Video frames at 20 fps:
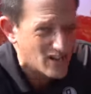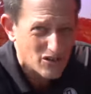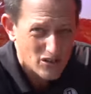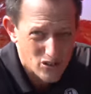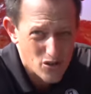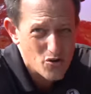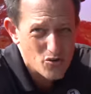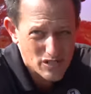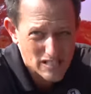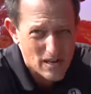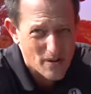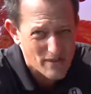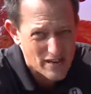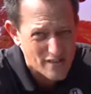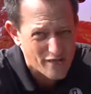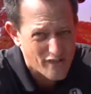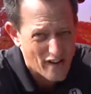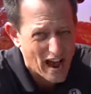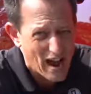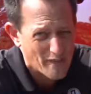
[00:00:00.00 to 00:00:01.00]

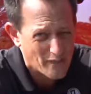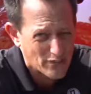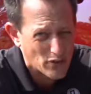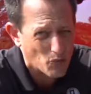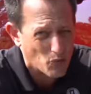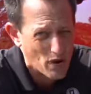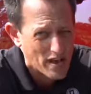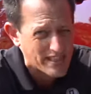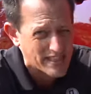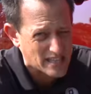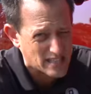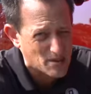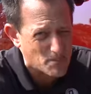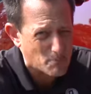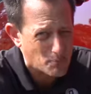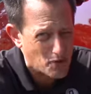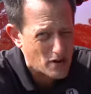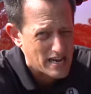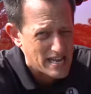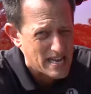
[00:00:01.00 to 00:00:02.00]
275 on the width is a
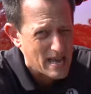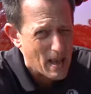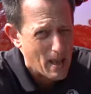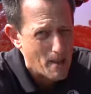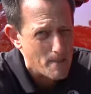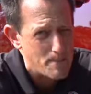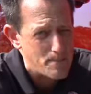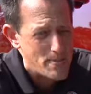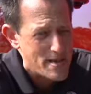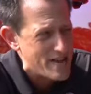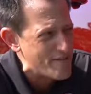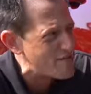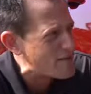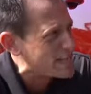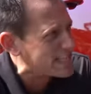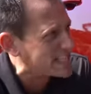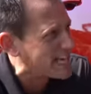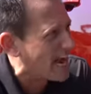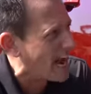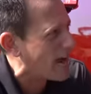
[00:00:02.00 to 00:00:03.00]
pretty beefy
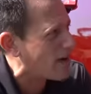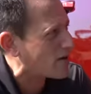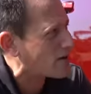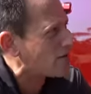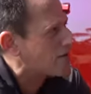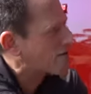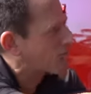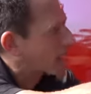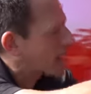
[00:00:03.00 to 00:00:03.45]
tire.